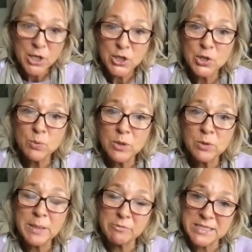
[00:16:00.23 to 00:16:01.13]
me,
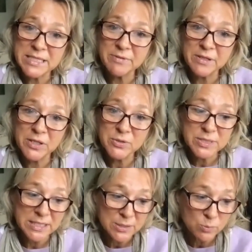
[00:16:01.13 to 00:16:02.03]
you will be receiving
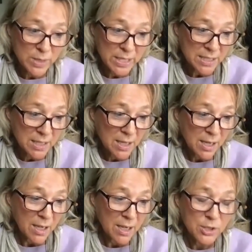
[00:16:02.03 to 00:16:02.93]
those this
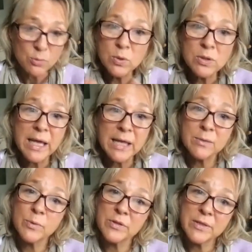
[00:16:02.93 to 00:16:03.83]
week. Uh, you will
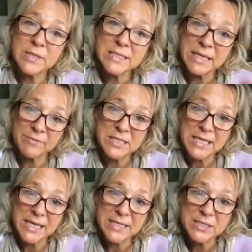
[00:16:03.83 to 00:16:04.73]
get them within the
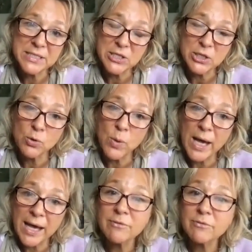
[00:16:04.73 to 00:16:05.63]
seven days that
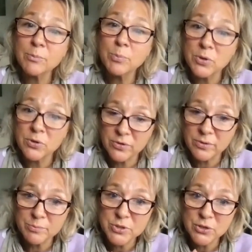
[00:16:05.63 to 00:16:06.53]
you have
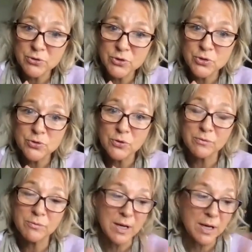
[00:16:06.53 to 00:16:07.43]
booked them. So
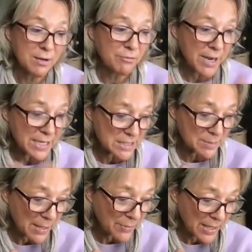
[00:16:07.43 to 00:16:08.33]
do not Uh,
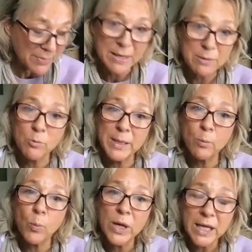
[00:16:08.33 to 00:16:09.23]
fret about that. They
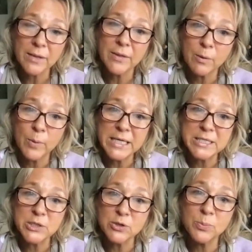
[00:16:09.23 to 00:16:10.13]
will be winging their
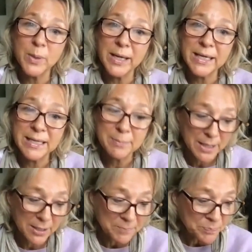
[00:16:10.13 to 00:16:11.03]
way to you by
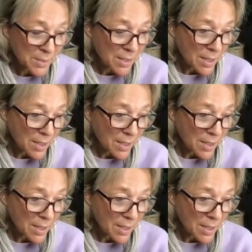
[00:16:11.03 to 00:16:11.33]
email.